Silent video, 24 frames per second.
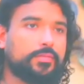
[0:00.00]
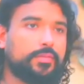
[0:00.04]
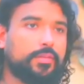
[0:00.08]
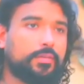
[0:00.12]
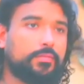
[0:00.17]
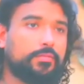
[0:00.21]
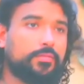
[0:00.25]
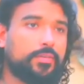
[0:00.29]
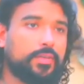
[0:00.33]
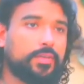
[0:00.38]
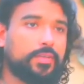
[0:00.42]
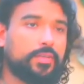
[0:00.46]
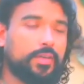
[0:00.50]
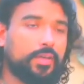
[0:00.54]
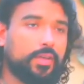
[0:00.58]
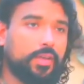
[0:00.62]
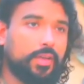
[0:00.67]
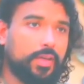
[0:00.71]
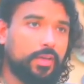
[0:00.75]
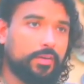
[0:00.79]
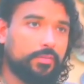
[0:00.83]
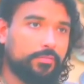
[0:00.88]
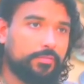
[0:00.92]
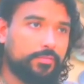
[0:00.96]
The word
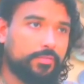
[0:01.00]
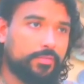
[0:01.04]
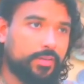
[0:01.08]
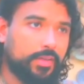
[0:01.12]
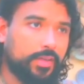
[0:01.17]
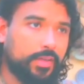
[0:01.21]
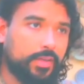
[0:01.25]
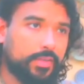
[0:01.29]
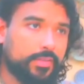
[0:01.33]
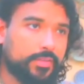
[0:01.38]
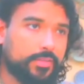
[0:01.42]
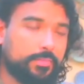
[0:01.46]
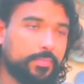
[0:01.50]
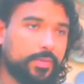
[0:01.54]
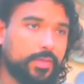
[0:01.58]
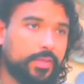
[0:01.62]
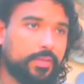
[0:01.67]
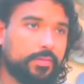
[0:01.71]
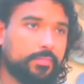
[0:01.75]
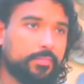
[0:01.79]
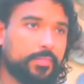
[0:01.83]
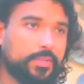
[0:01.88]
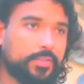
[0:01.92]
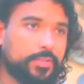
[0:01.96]
love has
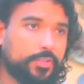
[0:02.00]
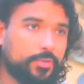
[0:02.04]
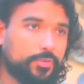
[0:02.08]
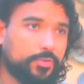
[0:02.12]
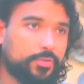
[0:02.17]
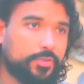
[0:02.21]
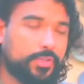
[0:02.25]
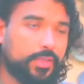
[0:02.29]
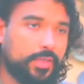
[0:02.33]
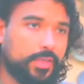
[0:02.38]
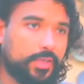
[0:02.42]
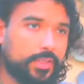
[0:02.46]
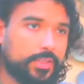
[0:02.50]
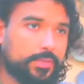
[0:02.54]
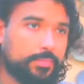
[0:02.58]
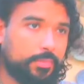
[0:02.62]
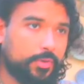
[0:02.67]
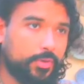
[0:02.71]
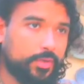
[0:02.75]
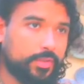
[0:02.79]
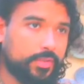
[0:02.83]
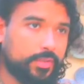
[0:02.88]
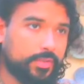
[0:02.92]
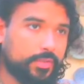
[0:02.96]
been misused and
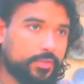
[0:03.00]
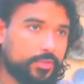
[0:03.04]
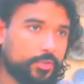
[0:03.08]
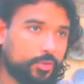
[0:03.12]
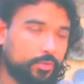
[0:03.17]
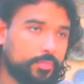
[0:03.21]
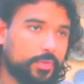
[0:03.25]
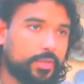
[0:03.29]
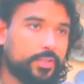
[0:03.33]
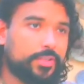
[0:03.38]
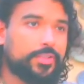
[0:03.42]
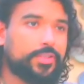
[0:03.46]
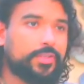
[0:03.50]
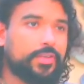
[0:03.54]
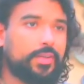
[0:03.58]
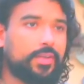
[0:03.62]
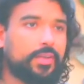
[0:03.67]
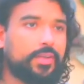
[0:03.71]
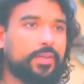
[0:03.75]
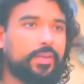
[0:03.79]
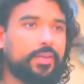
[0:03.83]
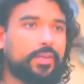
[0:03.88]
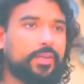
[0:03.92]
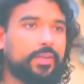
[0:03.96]
exploited so much
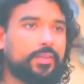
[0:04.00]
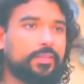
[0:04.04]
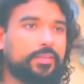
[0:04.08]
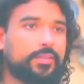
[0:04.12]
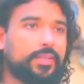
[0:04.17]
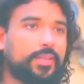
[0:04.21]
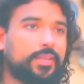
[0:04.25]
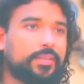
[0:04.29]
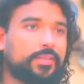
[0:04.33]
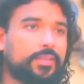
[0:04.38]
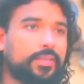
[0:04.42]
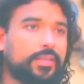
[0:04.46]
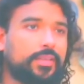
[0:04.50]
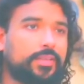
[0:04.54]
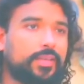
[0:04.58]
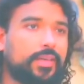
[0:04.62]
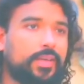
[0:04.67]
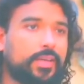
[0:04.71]
that it